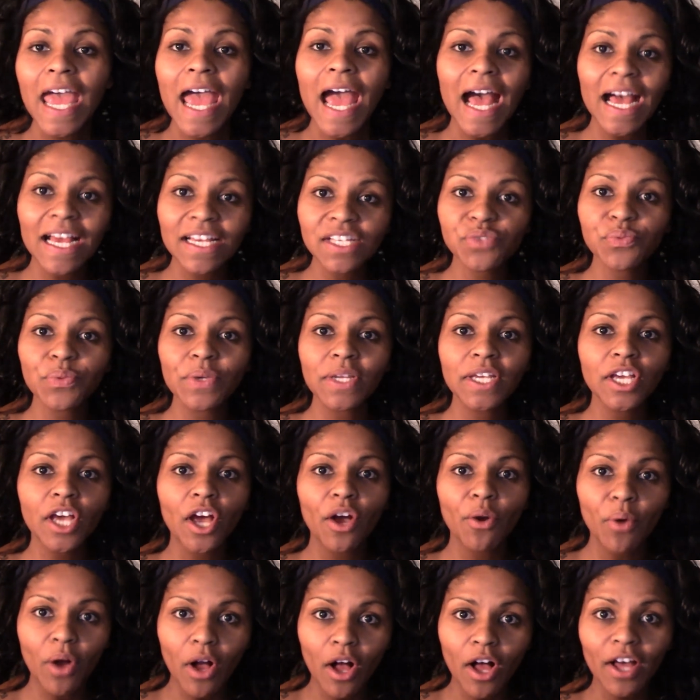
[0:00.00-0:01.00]
as we
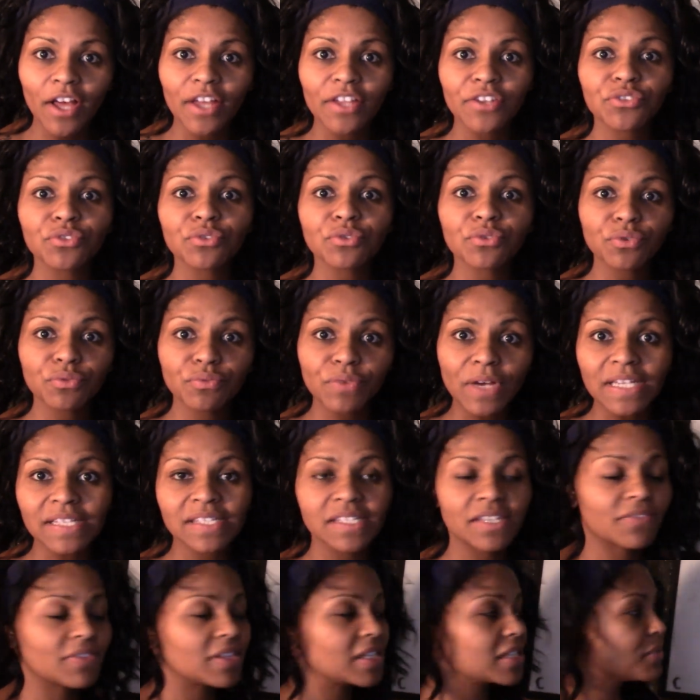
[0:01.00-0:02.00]
go on through the
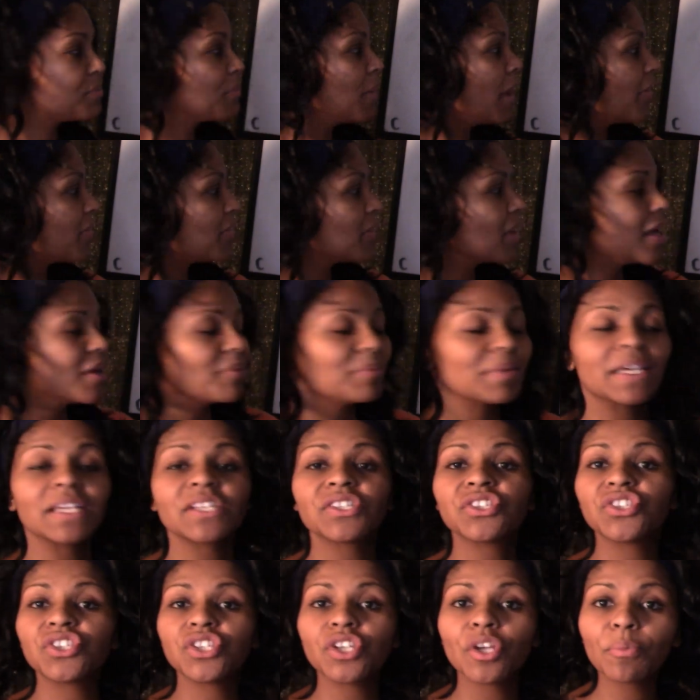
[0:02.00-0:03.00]
rest of this month.
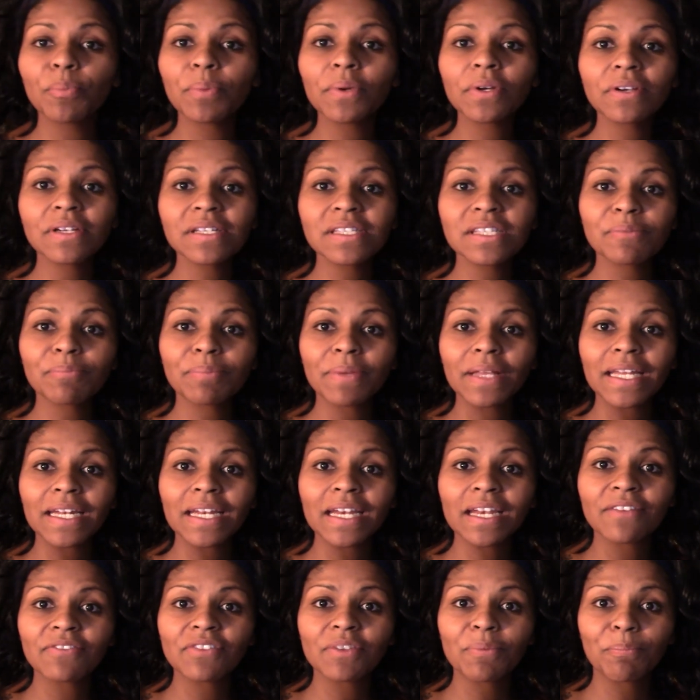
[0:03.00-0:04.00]
Because Jupiter is the
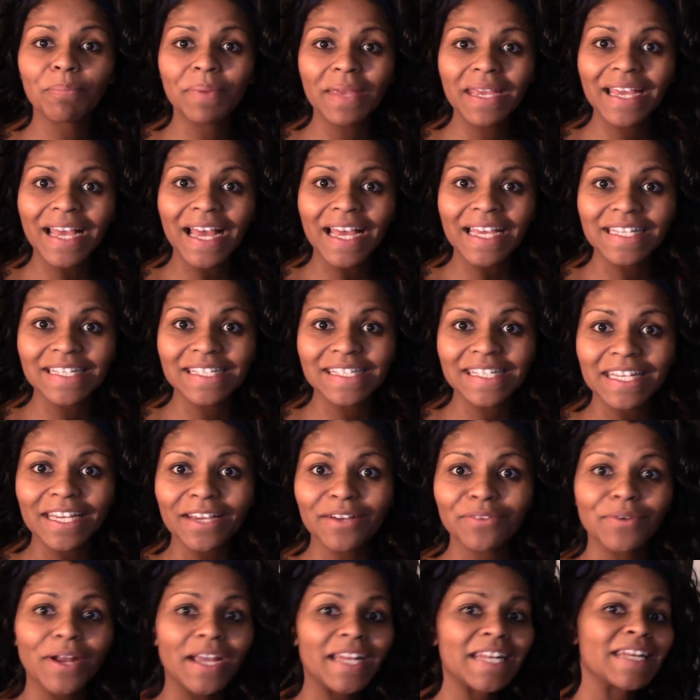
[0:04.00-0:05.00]
planet of the big
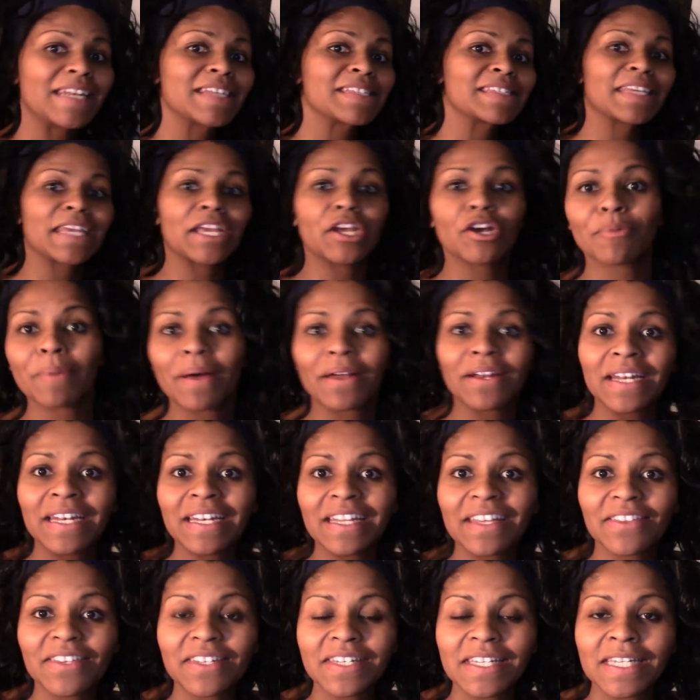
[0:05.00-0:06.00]
idea, right? He doesn't care about
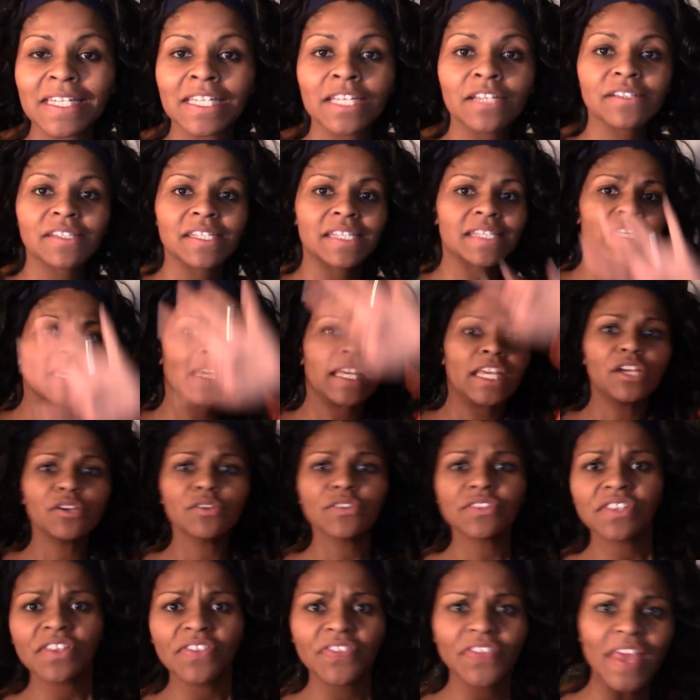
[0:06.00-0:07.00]
any of the details. He's like,
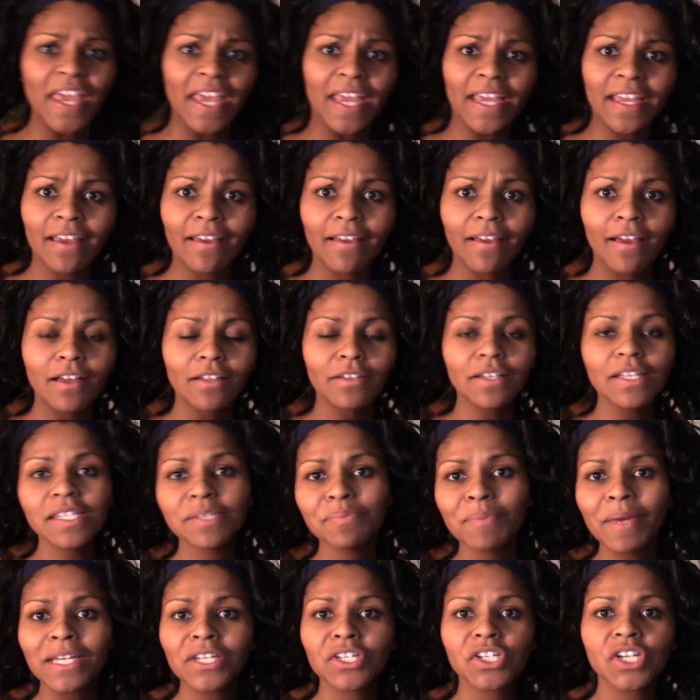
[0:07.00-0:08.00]
here's the thing. Let's
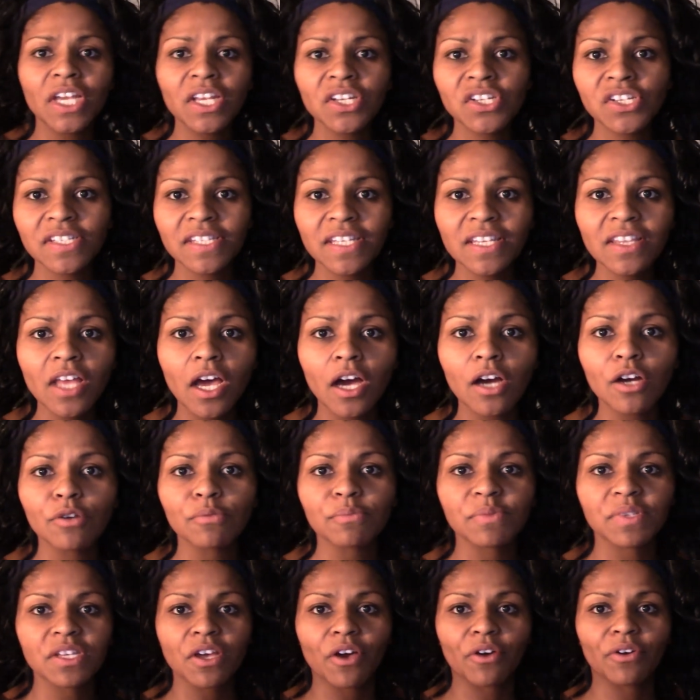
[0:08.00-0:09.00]
make changes in the
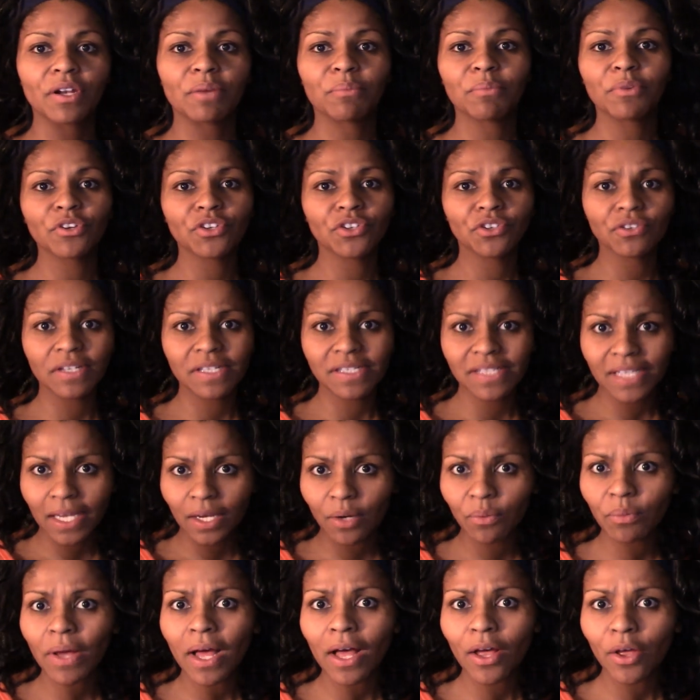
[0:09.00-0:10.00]
home zone. And Mercury's
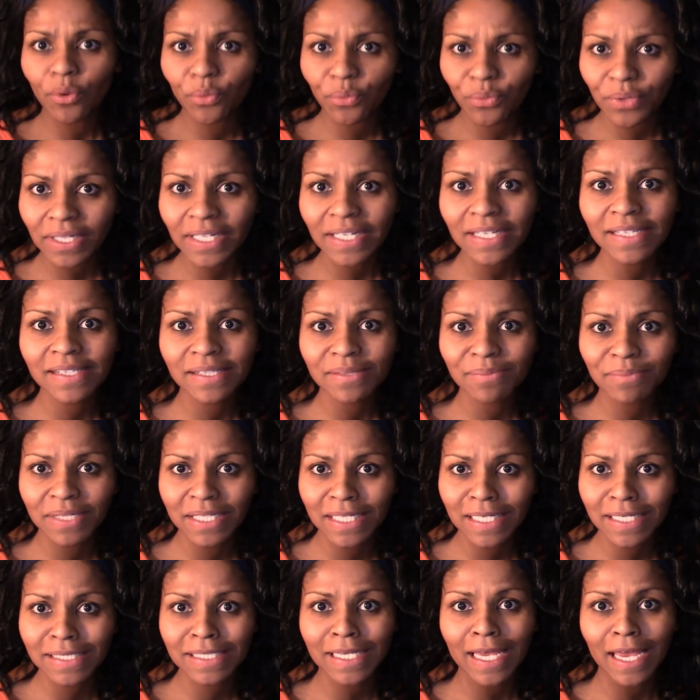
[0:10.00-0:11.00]
like, well, we need some
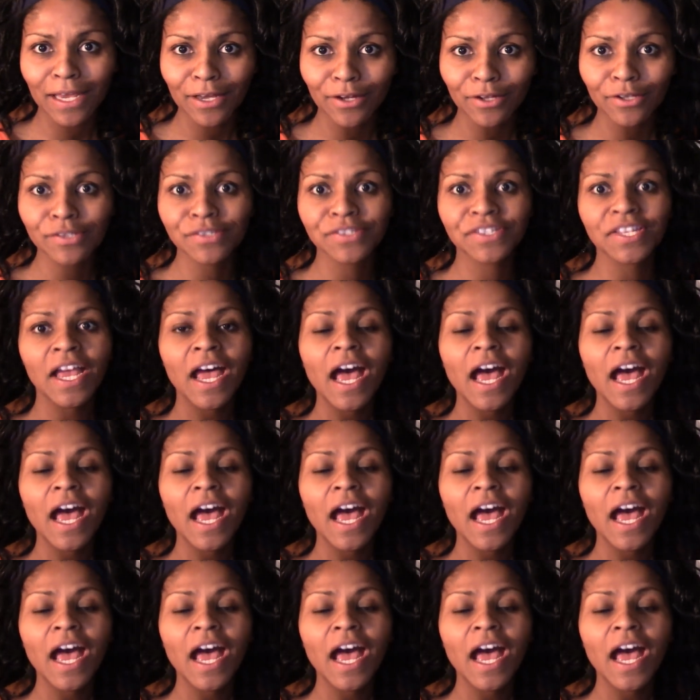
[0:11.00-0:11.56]
details